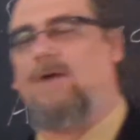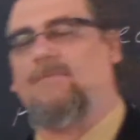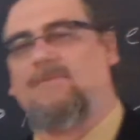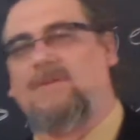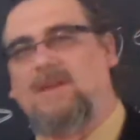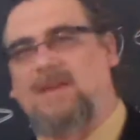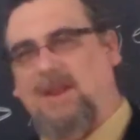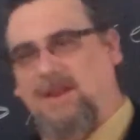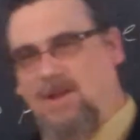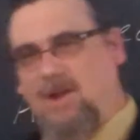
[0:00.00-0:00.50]

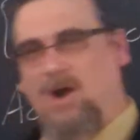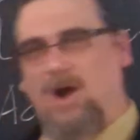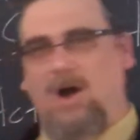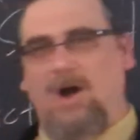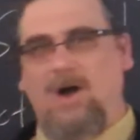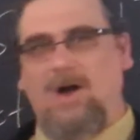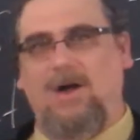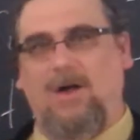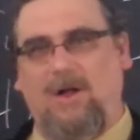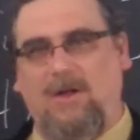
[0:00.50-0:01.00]
often get
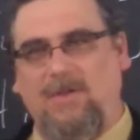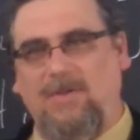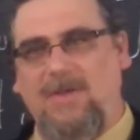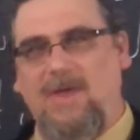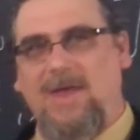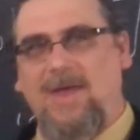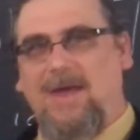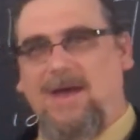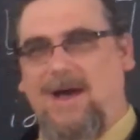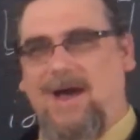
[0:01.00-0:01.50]

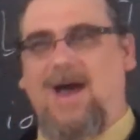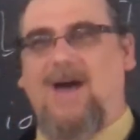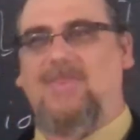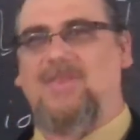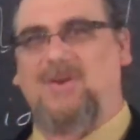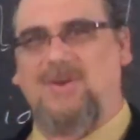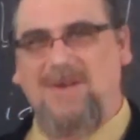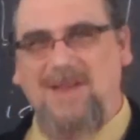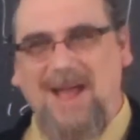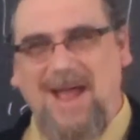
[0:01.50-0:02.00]
called
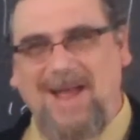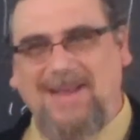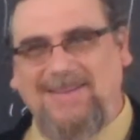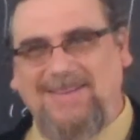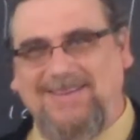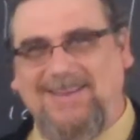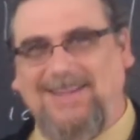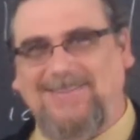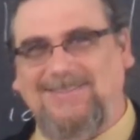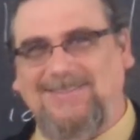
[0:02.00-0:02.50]
on their
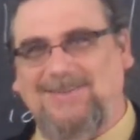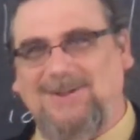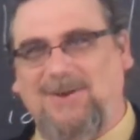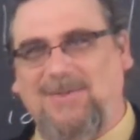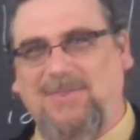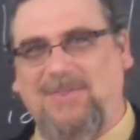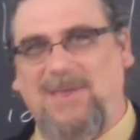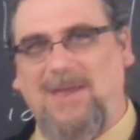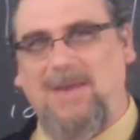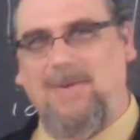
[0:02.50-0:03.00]
nonsense,
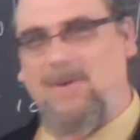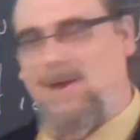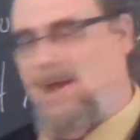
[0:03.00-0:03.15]
don't they,